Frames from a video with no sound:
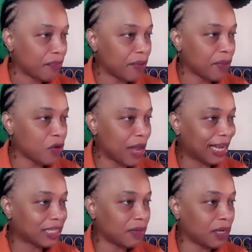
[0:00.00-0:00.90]
When you
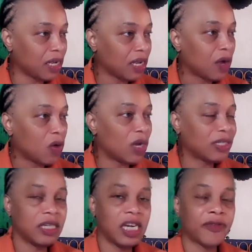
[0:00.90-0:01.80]
ask me
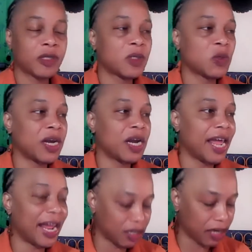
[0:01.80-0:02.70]
what's the difference between an
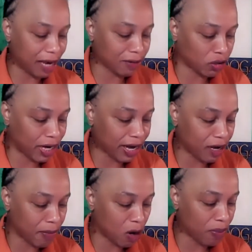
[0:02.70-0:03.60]
abstract
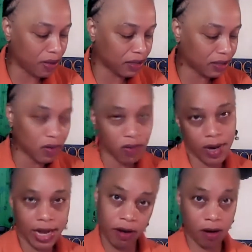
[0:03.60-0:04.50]
and a Mobius,
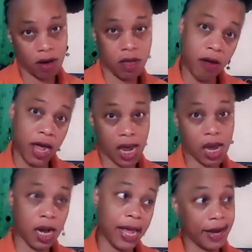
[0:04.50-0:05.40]
why you doing your
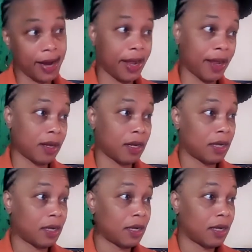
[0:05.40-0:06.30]
head like that?
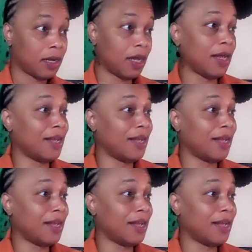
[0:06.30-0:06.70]
My